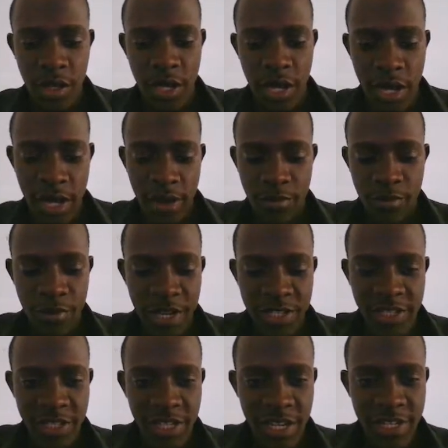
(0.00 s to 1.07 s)
uh,
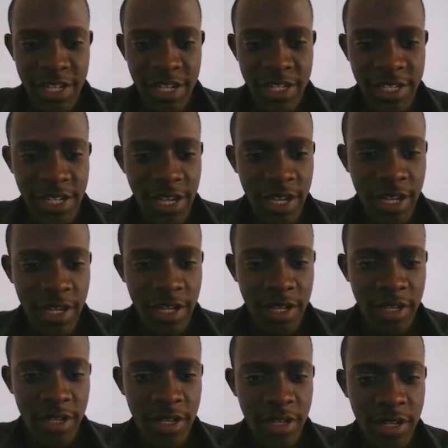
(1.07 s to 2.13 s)
pass in a data
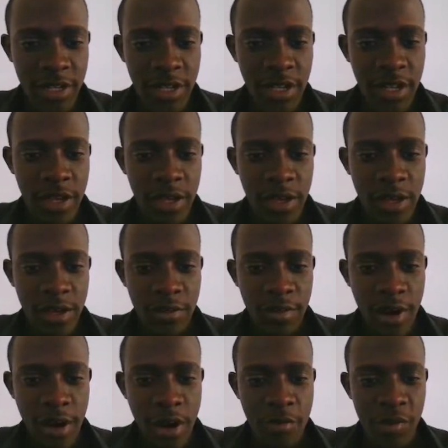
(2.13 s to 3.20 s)

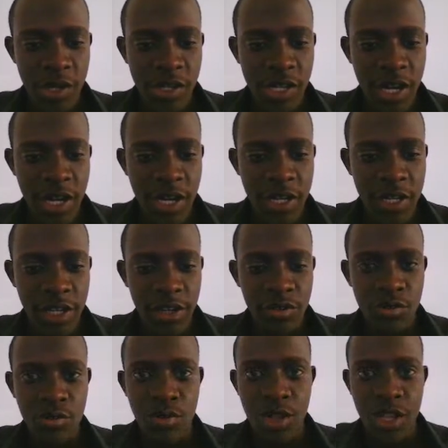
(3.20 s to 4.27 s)
parameter, and then
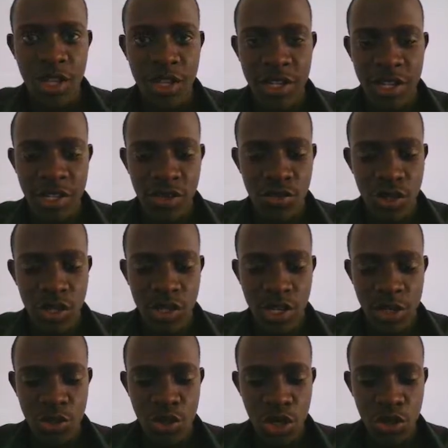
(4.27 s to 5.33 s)
within this, we're
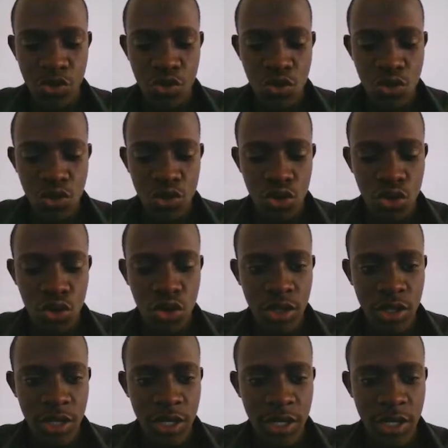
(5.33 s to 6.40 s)
just going to console
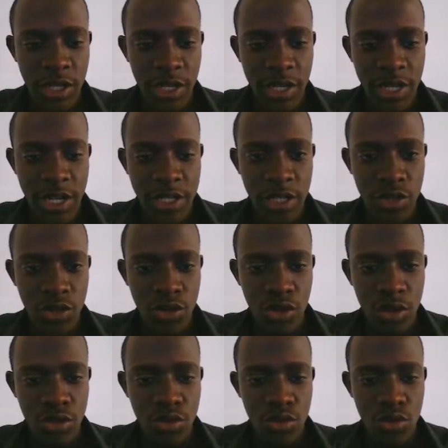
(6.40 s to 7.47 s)
log data. So
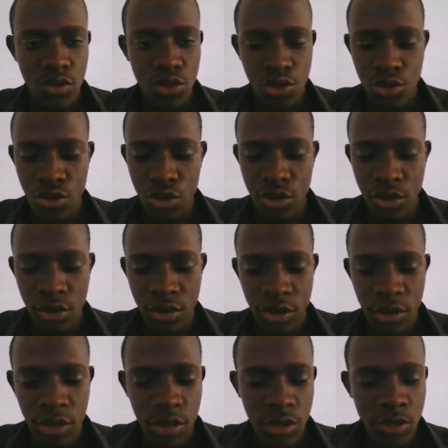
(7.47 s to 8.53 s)
I'll do console
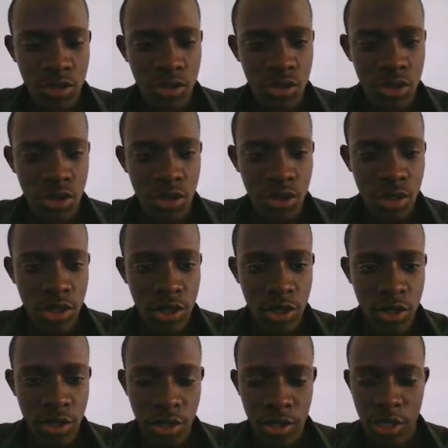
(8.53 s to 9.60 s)
log.
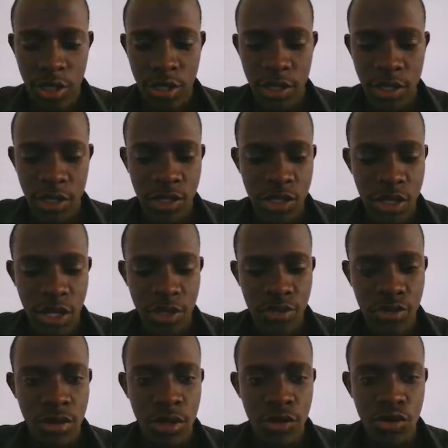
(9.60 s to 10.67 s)
In this case,
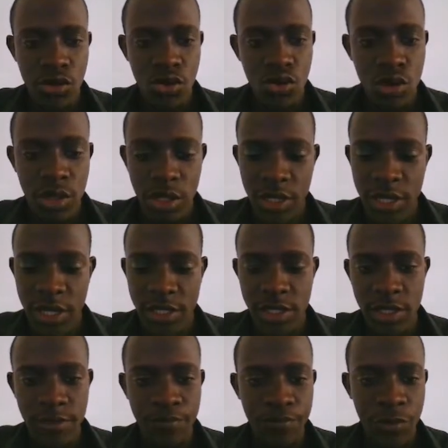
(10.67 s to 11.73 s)
I'm going to log the data.
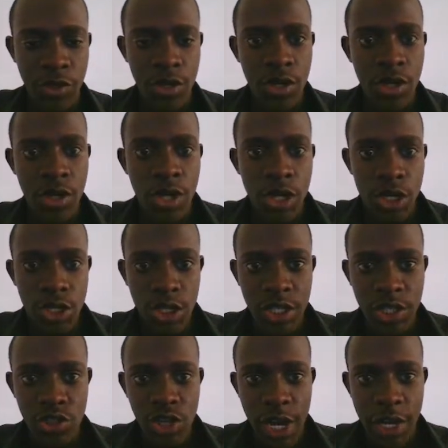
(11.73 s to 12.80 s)

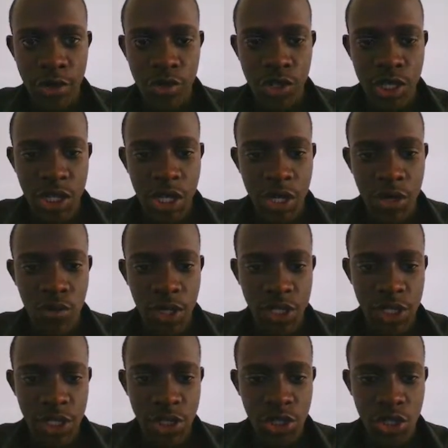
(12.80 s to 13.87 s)
Let's try to see what
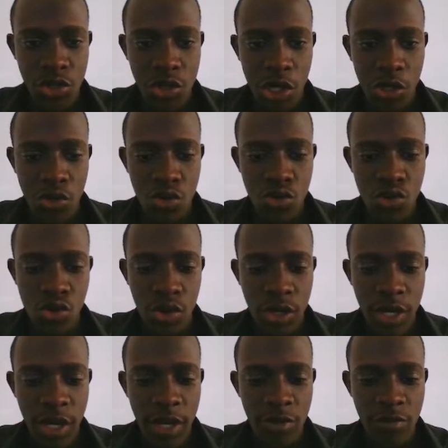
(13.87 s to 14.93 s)
this is going to do. So when
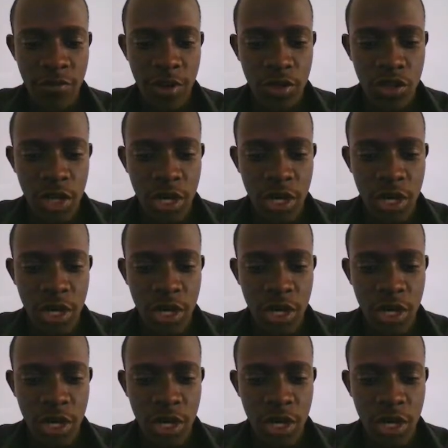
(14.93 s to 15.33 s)
I head over to